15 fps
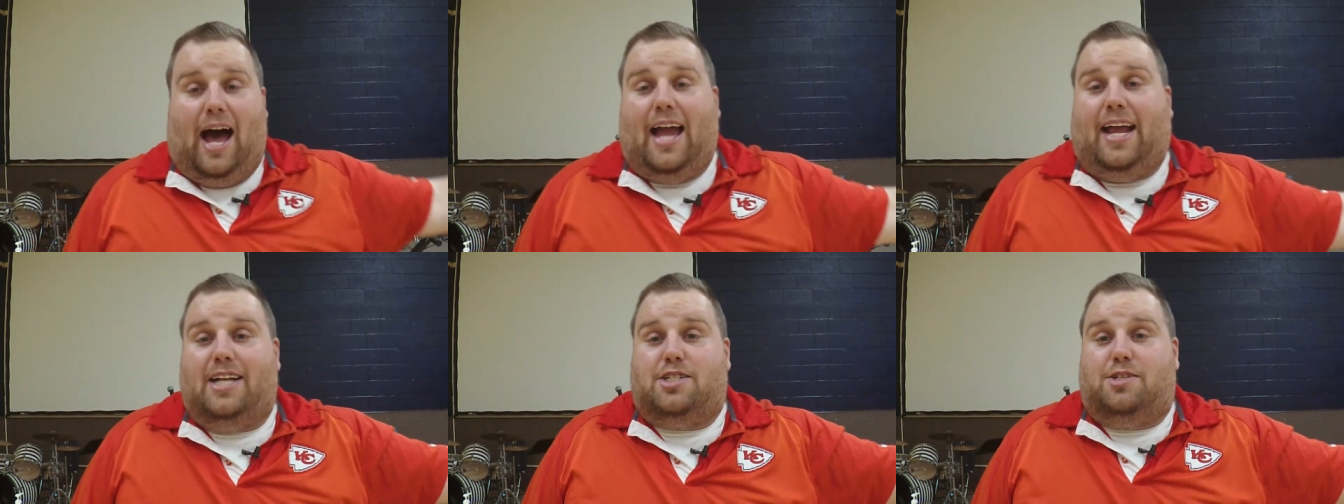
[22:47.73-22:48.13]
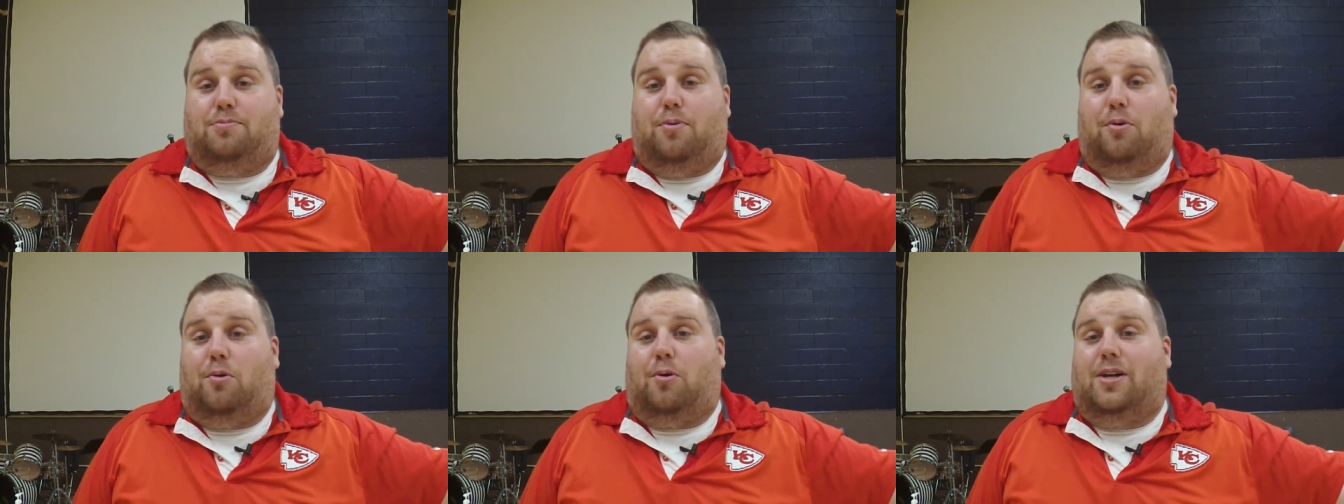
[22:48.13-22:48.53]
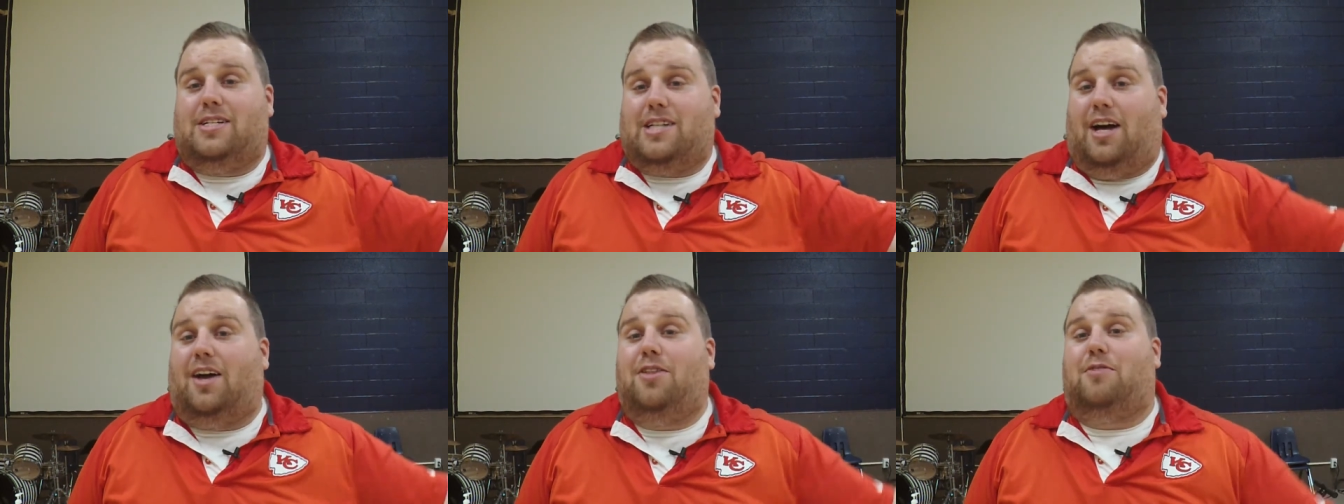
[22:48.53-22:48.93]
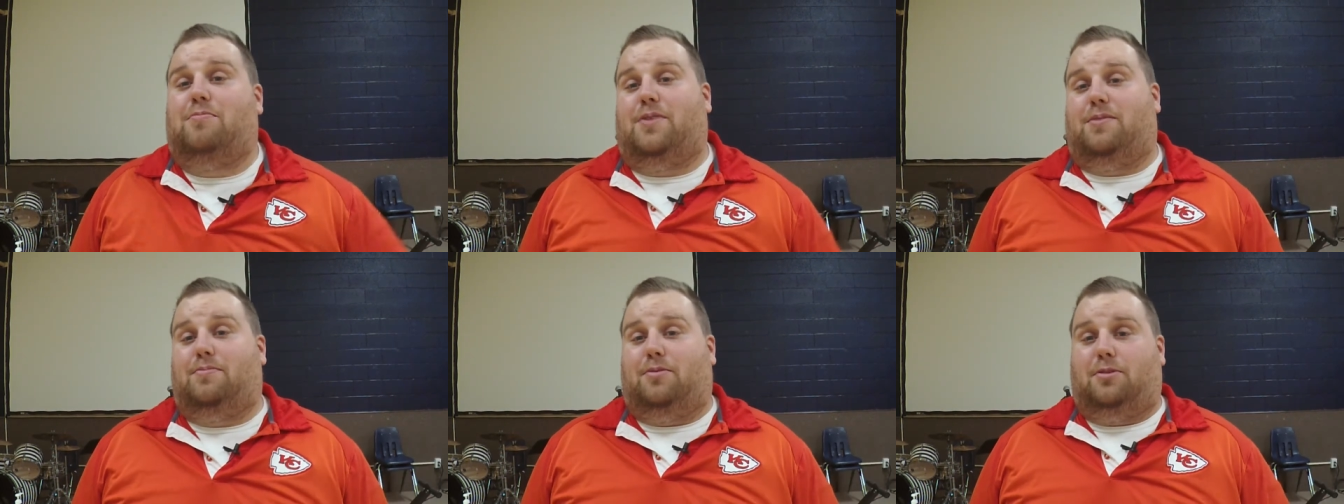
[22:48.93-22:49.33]
I get to pour into
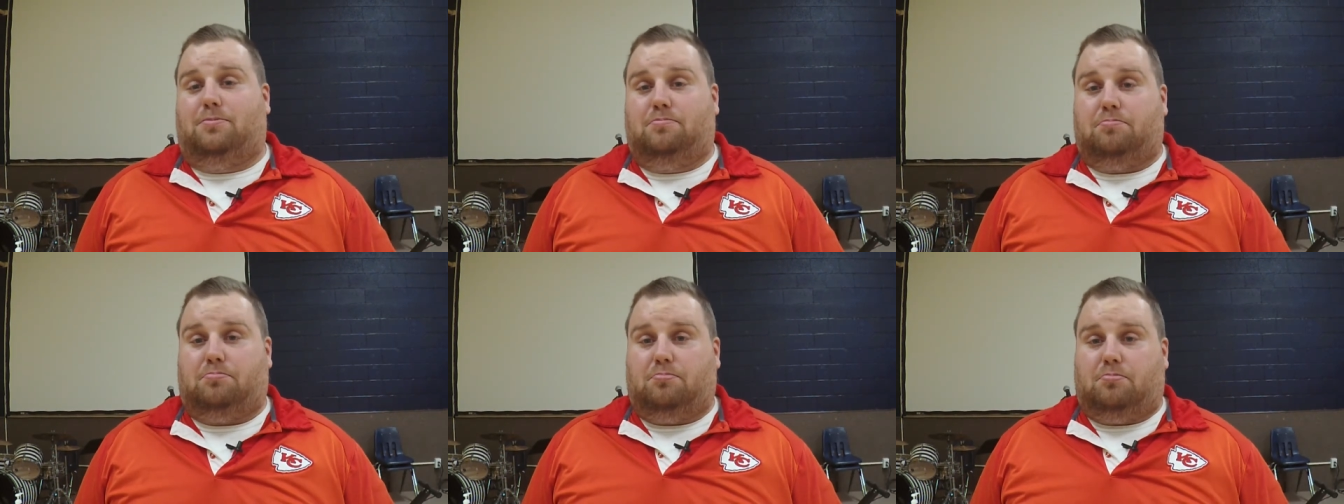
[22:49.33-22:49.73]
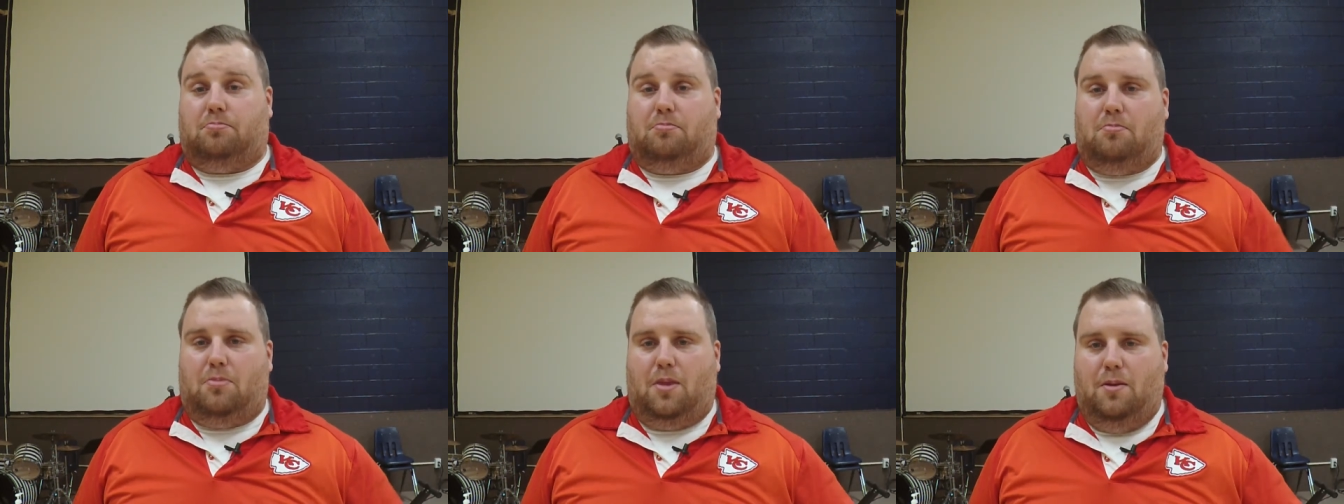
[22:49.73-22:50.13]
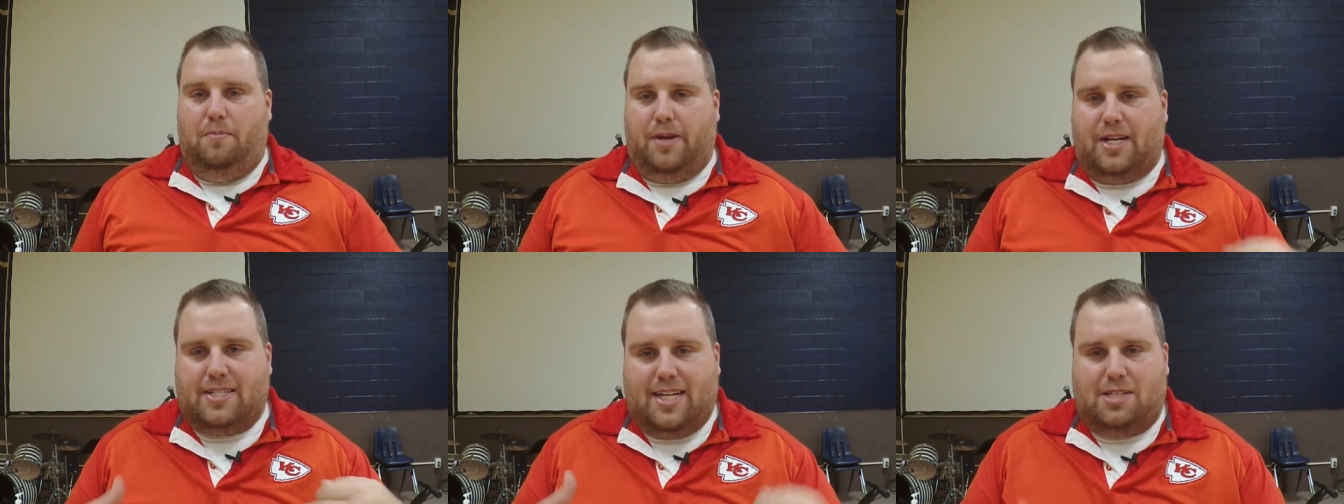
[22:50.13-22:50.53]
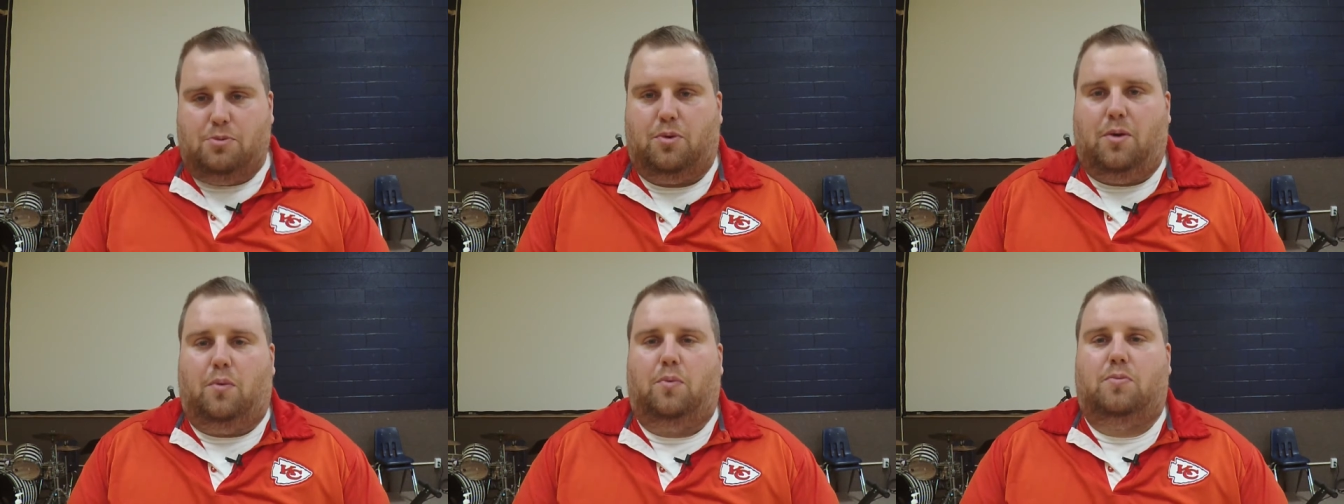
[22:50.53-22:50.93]
other people because
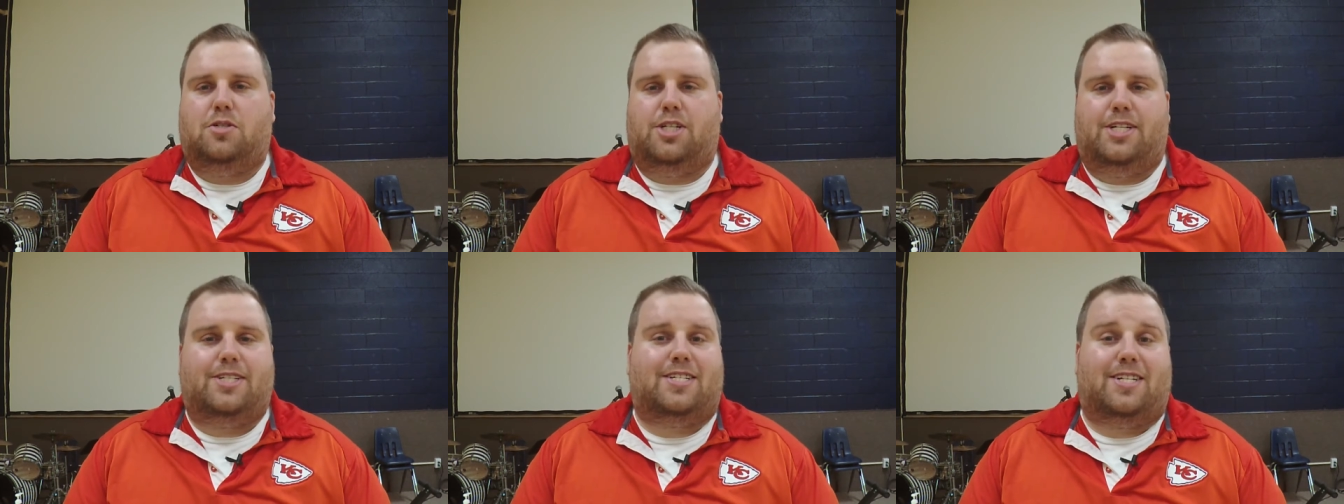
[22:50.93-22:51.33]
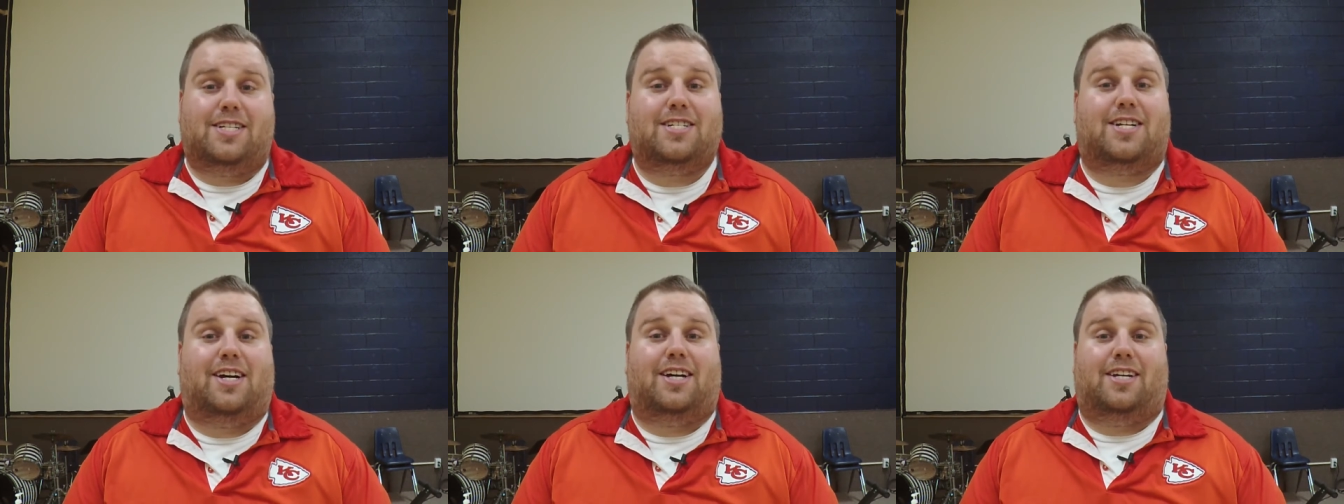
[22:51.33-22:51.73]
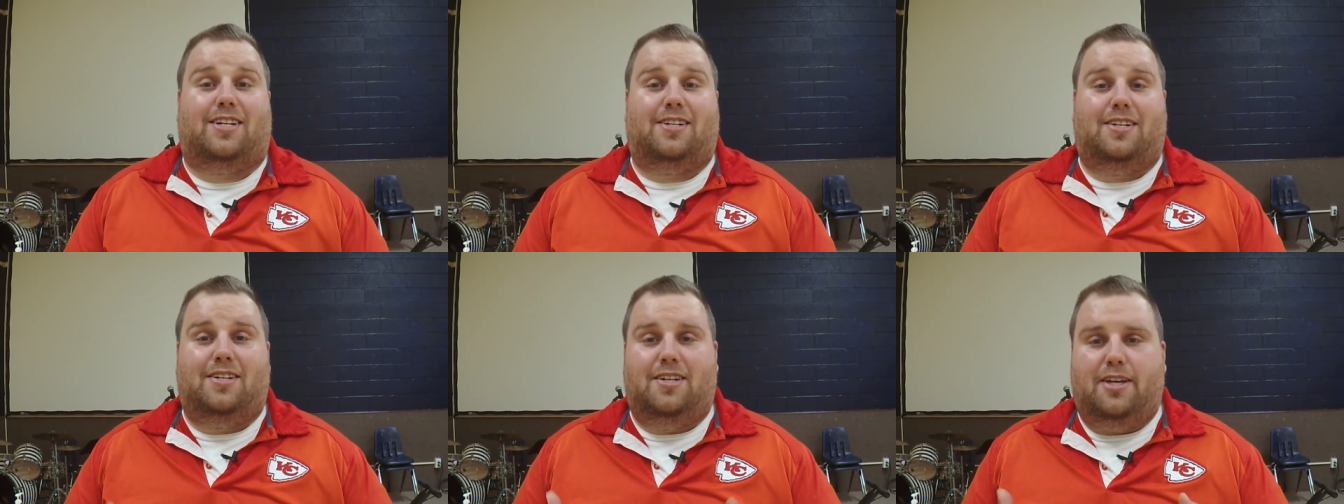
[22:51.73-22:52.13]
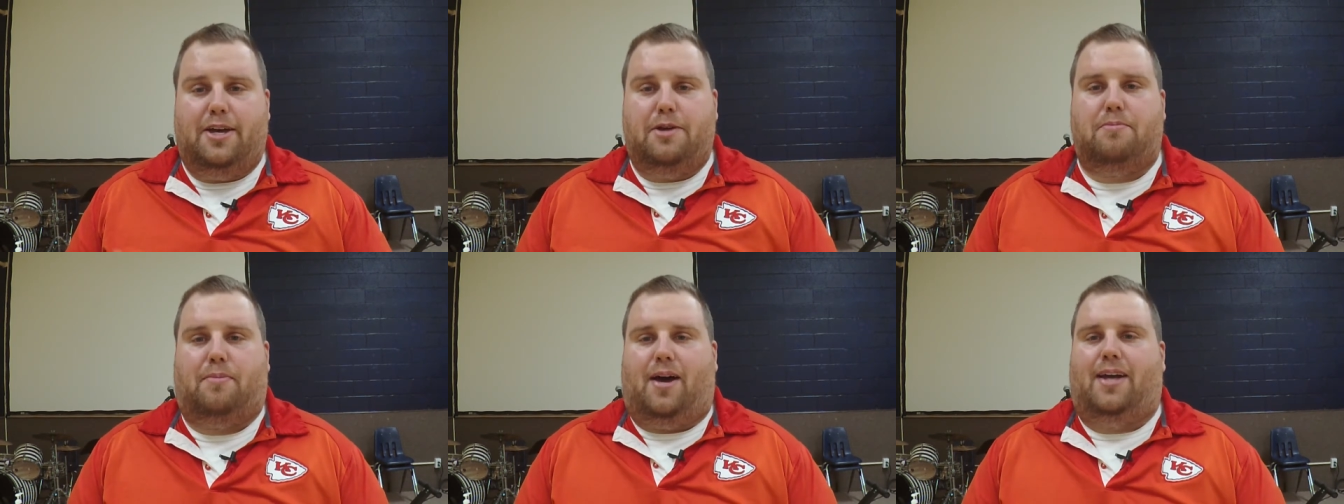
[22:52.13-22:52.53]
that's what Jesus has done
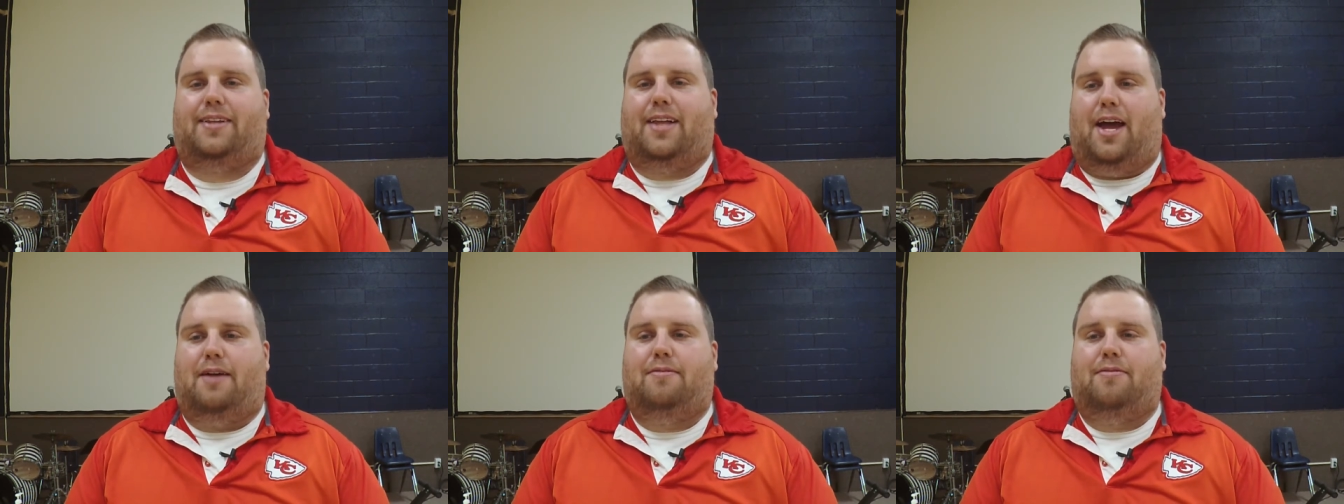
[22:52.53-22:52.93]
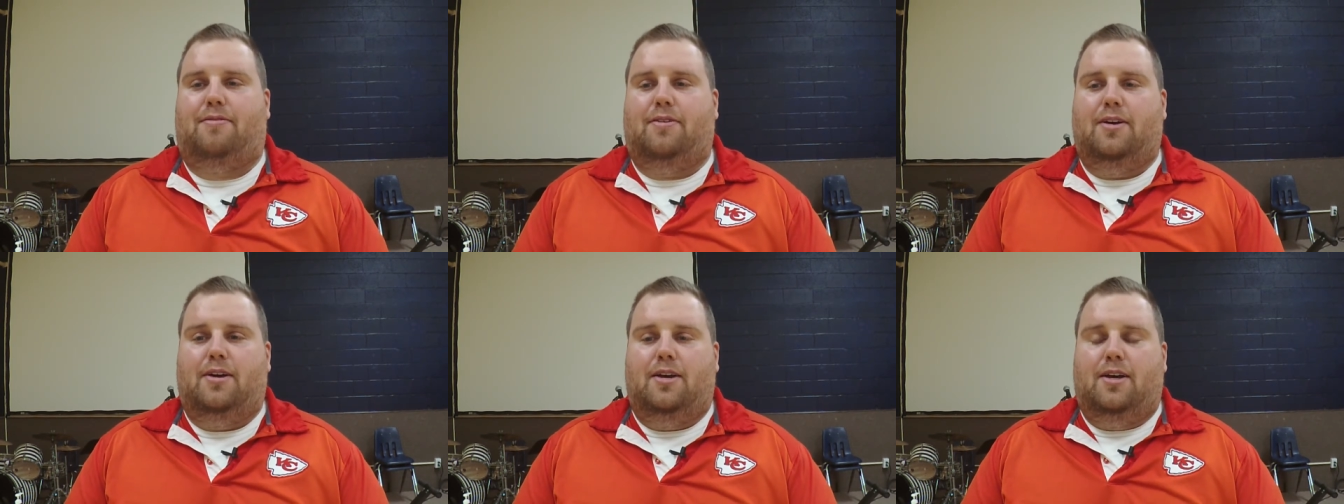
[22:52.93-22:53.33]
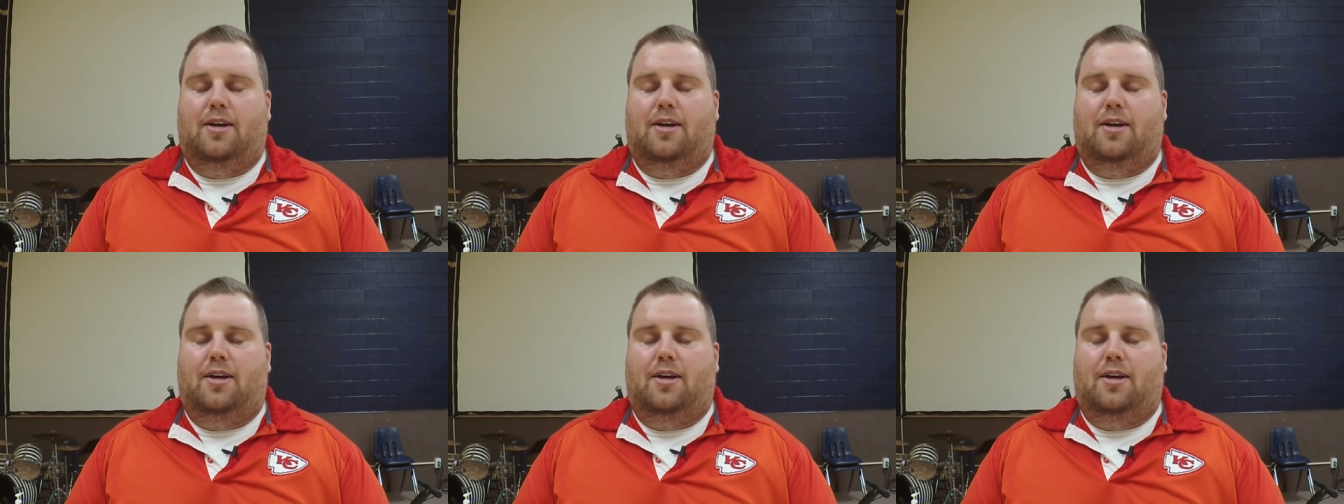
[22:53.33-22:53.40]
in my life.